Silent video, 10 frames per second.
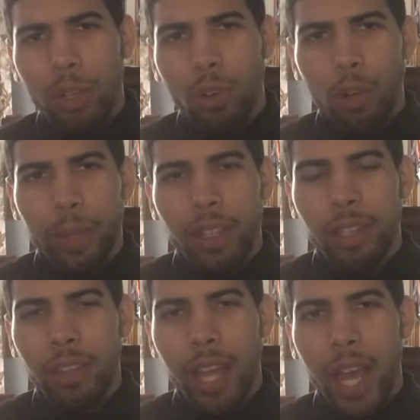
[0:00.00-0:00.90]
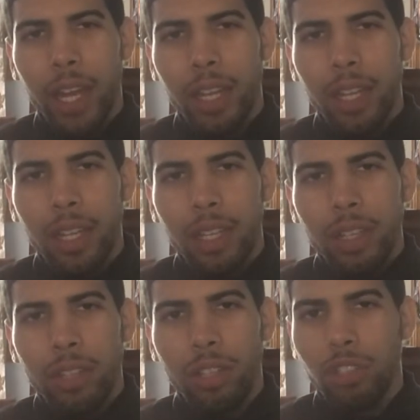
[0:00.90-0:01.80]
Cormier said that, he
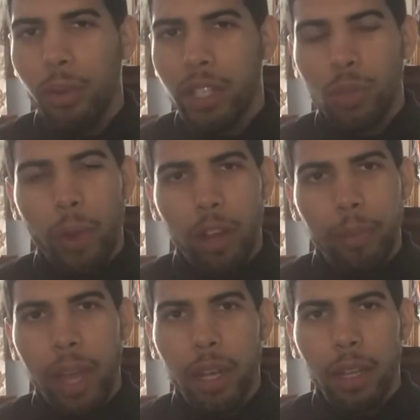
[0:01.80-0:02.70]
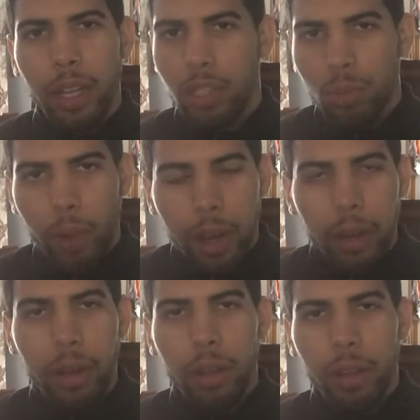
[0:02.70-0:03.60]
said, Joe, I swear, man, I swear.
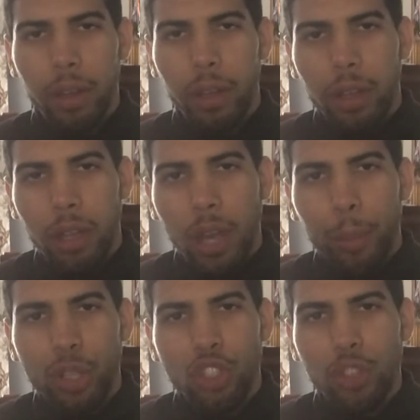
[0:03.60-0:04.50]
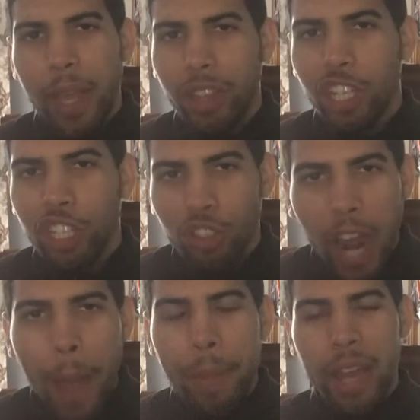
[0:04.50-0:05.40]
I'm gonna smack the
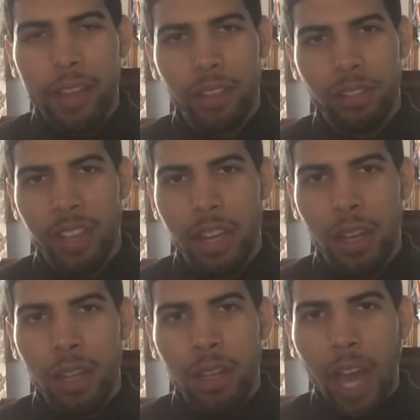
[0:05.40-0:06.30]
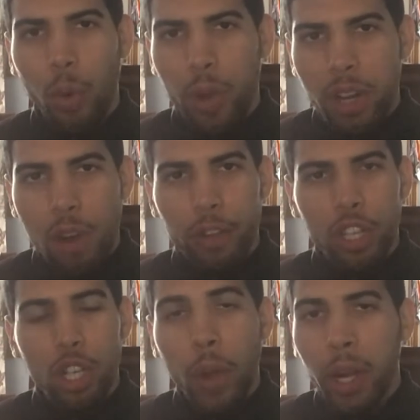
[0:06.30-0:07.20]
crap out of this kid. I went over there. You
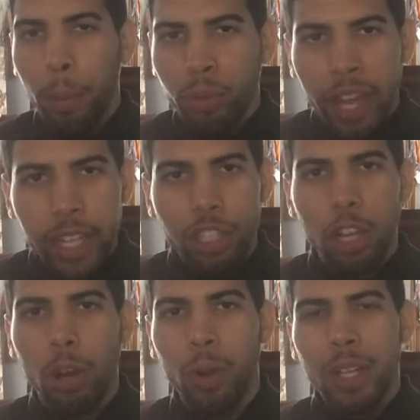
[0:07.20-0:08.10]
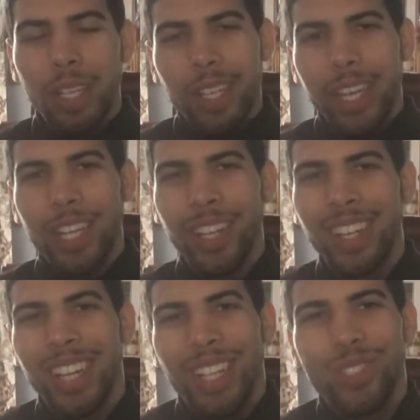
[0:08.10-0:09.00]
know I don't play, Joe. And as
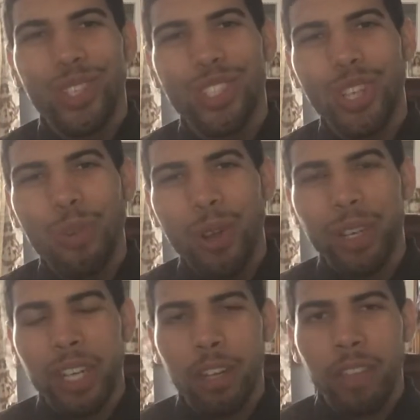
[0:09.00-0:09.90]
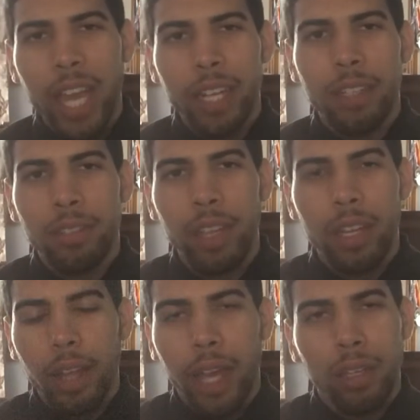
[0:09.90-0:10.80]
soon as Joe Rogan heard that, you said,
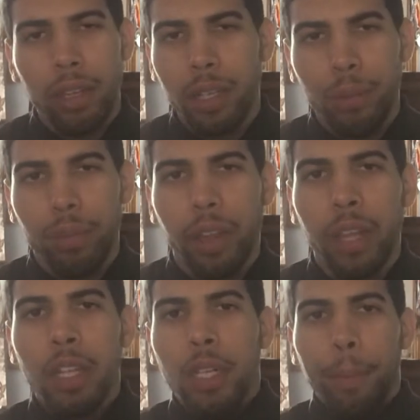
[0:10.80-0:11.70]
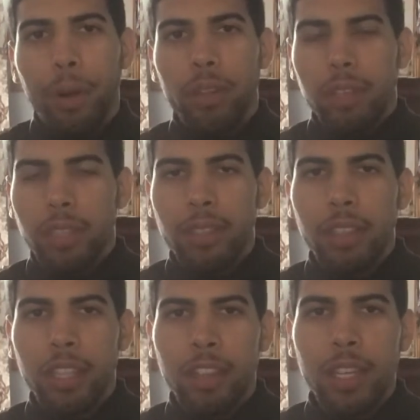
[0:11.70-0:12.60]
I know you don't play. But this the
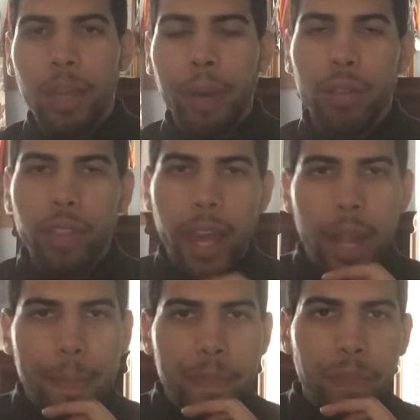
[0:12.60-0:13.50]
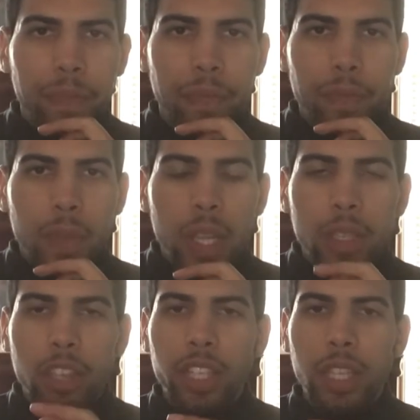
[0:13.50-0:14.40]
thing about that
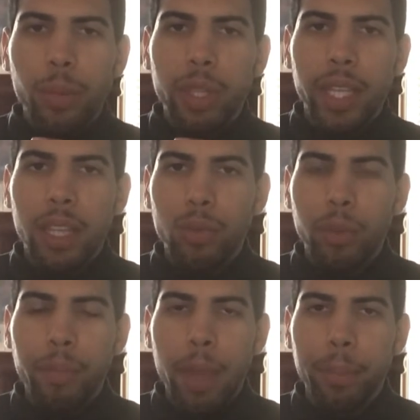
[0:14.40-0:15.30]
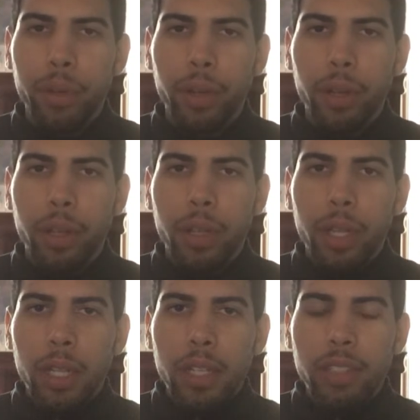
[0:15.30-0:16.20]
the thing that we need to remember
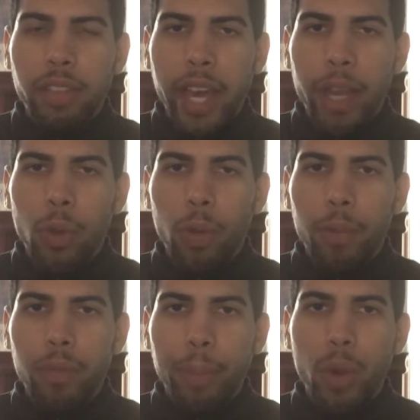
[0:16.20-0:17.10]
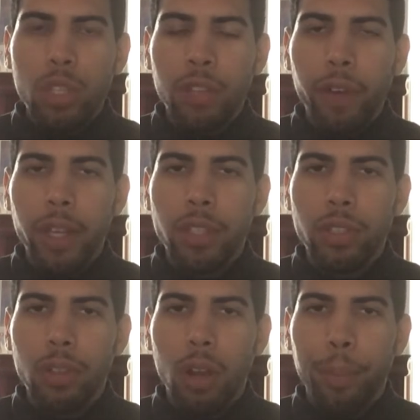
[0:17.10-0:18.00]
is that most of us
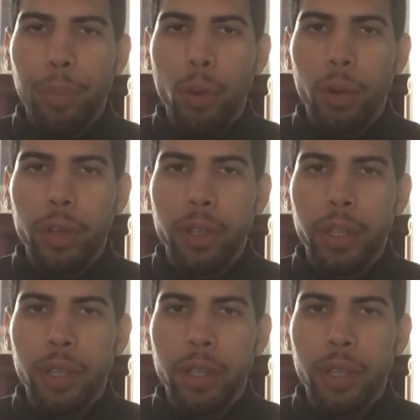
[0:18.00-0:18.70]
are born,